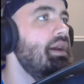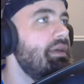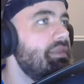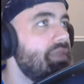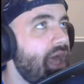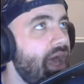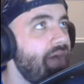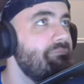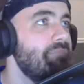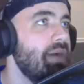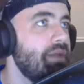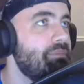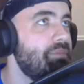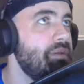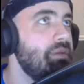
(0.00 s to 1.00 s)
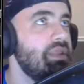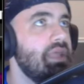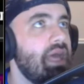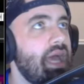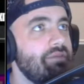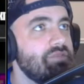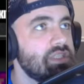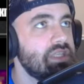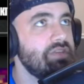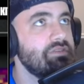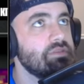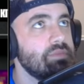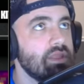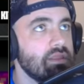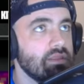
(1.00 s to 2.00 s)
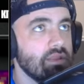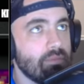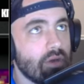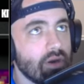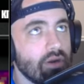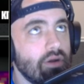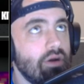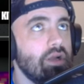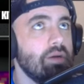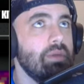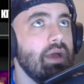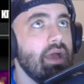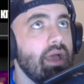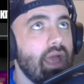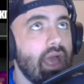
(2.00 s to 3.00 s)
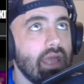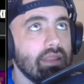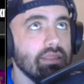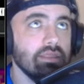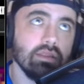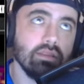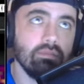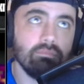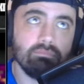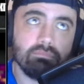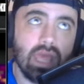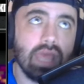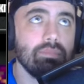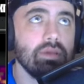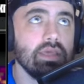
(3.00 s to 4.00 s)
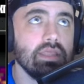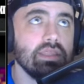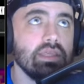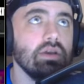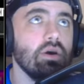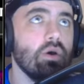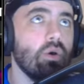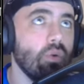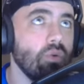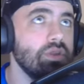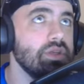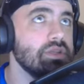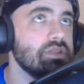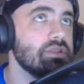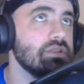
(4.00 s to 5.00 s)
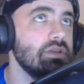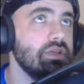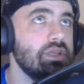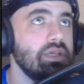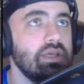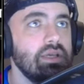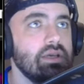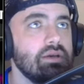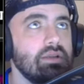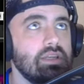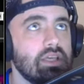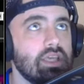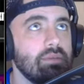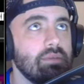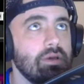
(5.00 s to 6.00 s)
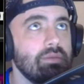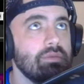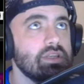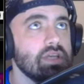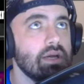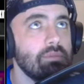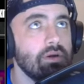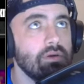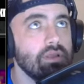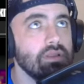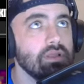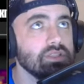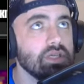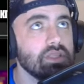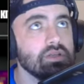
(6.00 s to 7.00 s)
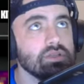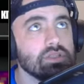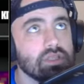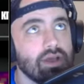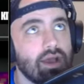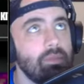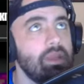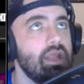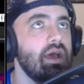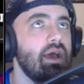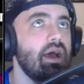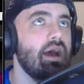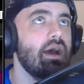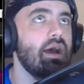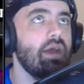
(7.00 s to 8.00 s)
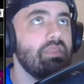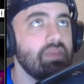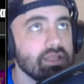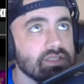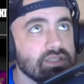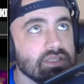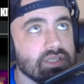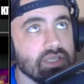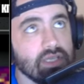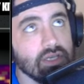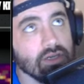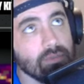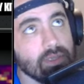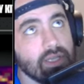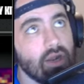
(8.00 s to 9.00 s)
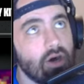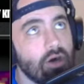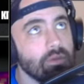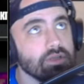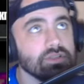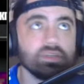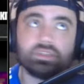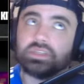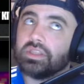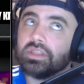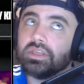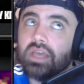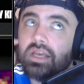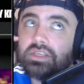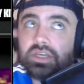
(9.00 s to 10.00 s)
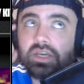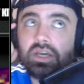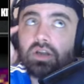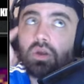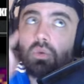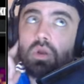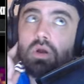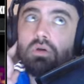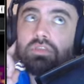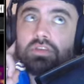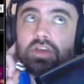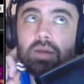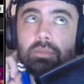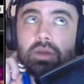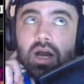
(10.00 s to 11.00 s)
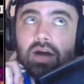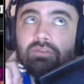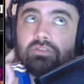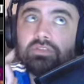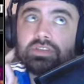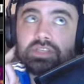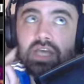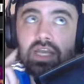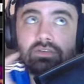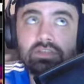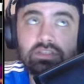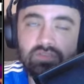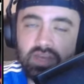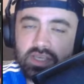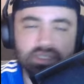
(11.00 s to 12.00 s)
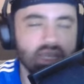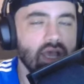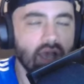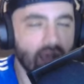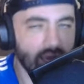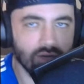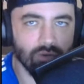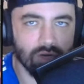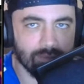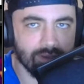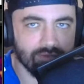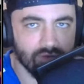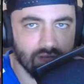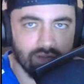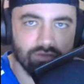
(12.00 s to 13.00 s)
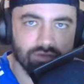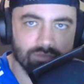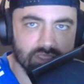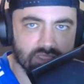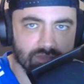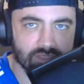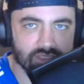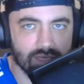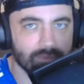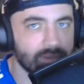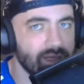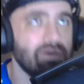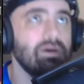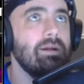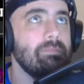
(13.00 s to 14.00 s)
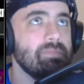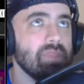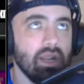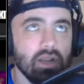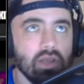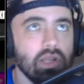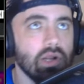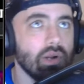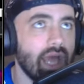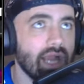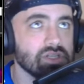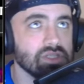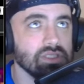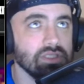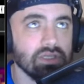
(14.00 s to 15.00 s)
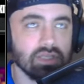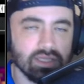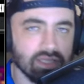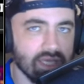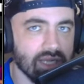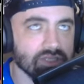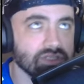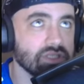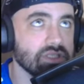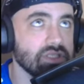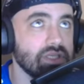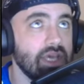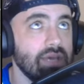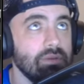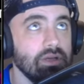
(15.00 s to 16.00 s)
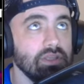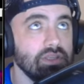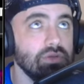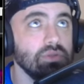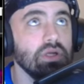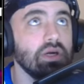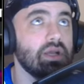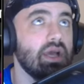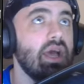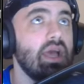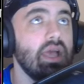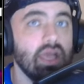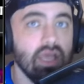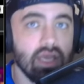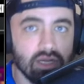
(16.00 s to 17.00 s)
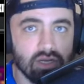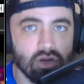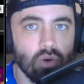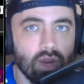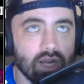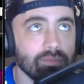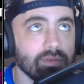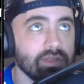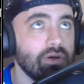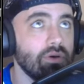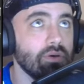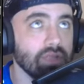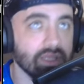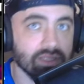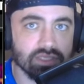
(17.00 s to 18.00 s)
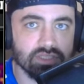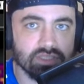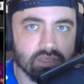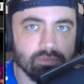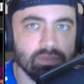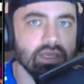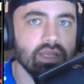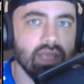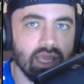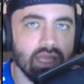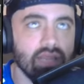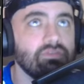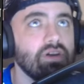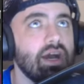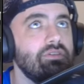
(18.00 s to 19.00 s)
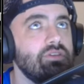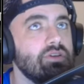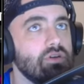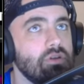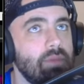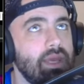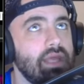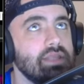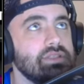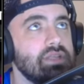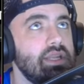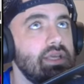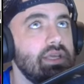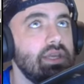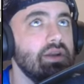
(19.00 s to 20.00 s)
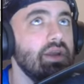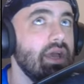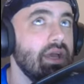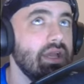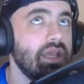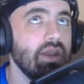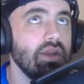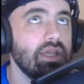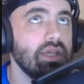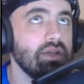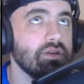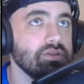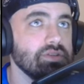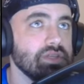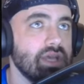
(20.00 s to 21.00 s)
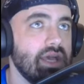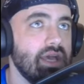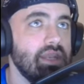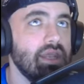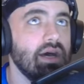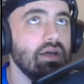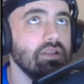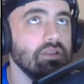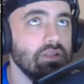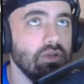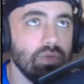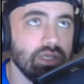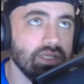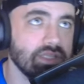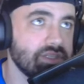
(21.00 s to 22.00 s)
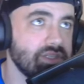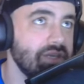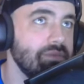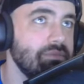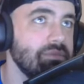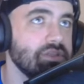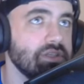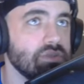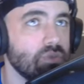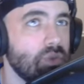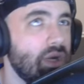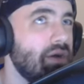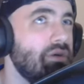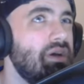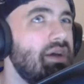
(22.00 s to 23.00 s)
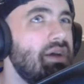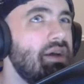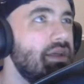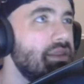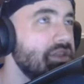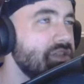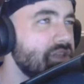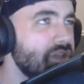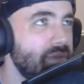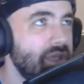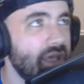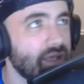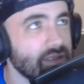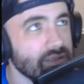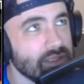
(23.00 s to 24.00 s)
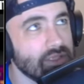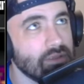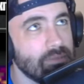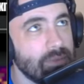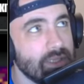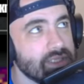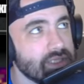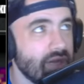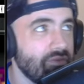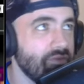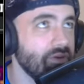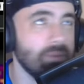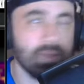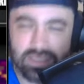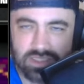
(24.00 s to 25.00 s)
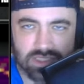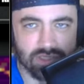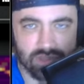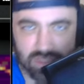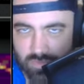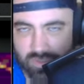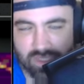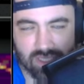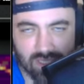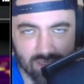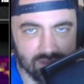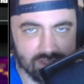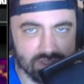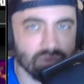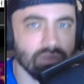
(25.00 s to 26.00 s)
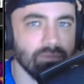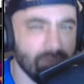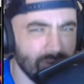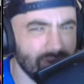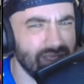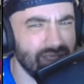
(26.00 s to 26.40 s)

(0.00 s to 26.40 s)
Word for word: They have Mike Bibby, they have Steve Smith, Lamar Odom, and maybe the oldest looking Dikembe Mutombo. It looks like they're stuck. I mean, I think that's his ear, but it almost looks like that he has like a growth coming off of the side of his face. I don't want to make fun of you, Mr. Mutombo. I know you don't actually look like that. It's just the game, but you look incredibly old. Like this could be an 85-year-old man standing here. Kerry Kittles and Louis Sims as well. This could be a little bit tougher, but I still think we get out of this one pretty